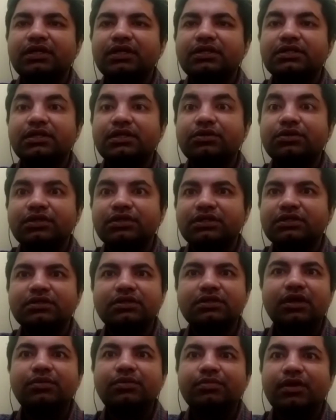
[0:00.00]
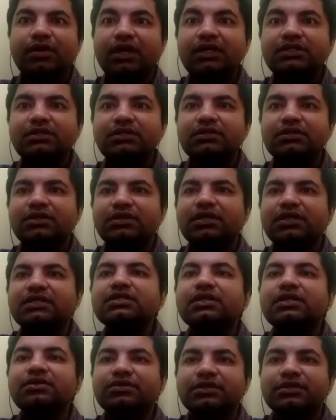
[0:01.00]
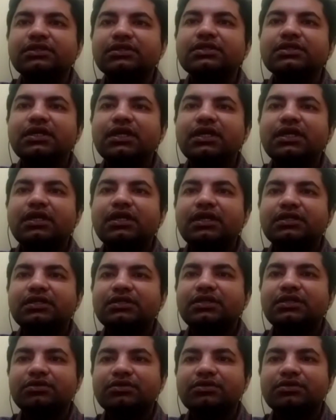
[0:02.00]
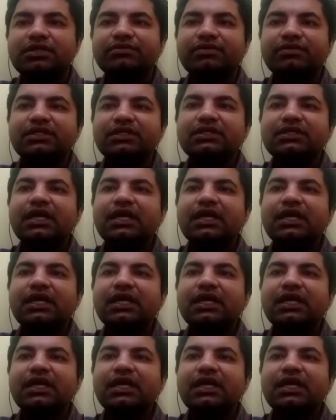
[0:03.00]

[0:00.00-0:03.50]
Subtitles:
solutions, not products, solutions. There's a huge difference.